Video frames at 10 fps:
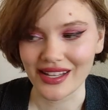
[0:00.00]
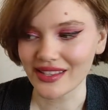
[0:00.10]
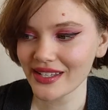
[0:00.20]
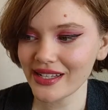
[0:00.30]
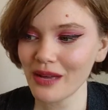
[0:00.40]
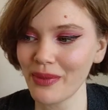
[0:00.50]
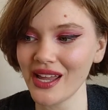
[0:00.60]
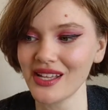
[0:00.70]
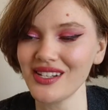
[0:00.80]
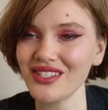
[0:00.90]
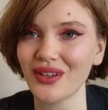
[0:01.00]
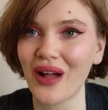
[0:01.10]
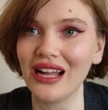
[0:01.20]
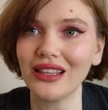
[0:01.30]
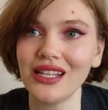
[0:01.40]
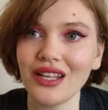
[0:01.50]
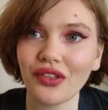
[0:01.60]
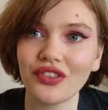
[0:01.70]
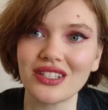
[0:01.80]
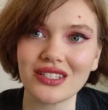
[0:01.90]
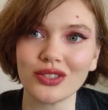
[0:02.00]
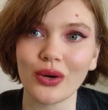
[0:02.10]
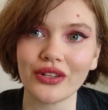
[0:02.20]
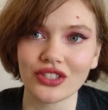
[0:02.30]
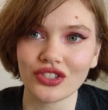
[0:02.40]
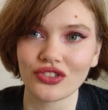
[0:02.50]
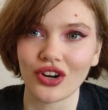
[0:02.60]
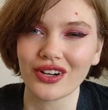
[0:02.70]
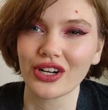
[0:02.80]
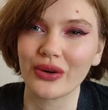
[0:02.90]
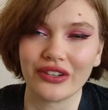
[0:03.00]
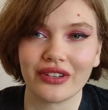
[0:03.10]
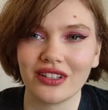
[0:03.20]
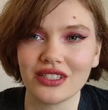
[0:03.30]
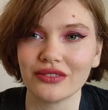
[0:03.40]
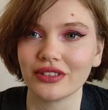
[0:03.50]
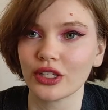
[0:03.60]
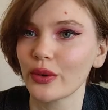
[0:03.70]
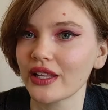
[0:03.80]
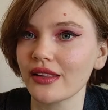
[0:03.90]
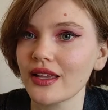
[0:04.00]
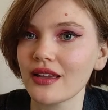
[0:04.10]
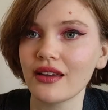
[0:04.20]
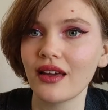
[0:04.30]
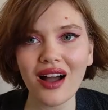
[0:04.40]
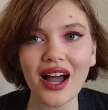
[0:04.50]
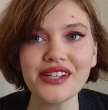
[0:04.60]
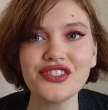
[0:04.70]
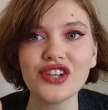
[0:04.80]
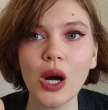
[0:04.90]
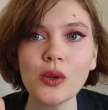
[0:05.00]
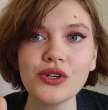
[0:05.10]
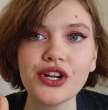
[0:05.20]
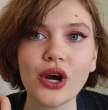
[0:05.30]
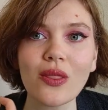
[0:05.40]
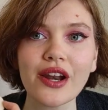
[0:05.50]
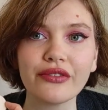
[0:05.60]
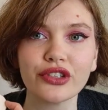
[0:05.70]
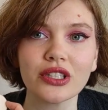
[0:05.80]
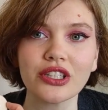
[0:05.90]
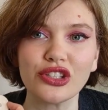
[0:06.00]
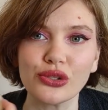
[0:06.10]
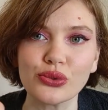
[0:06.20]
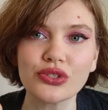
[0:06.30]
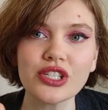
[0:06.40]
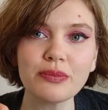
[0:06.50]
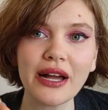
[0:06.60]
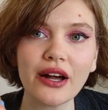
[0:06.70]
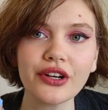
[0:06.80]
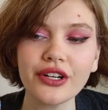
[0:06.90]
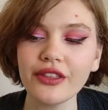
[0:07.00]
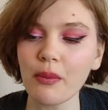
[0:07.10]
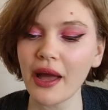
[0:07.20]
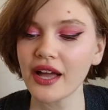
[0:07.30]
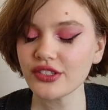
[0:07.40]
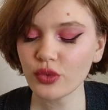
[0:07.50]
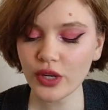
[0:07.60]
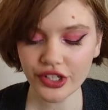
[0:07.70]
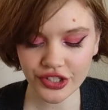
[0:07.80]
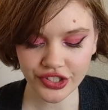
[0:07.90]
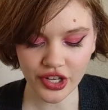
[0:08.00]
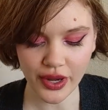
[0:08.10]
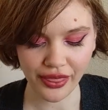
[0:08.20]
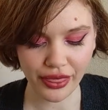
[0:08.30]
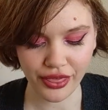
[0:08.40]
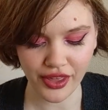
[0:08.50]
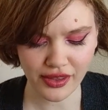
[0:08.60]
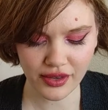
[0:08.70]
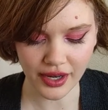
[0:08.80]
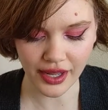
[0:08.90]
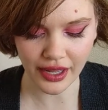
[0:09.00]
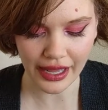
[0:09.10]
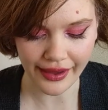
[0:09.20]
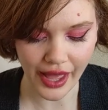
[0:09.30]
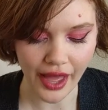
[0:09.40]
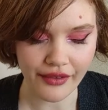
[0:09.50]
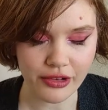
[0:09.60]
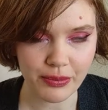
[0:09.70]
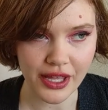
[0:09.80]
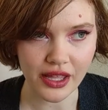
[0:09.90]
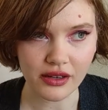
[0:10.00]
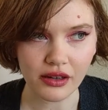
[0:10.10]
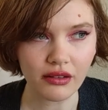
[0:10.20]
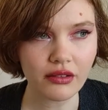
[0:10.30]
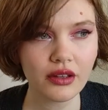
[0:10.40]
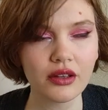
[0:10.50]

since I got pan. So I think that this is going to start going relatively quickly. I don't know that I've really used this powder in the past week or so. I think that I have been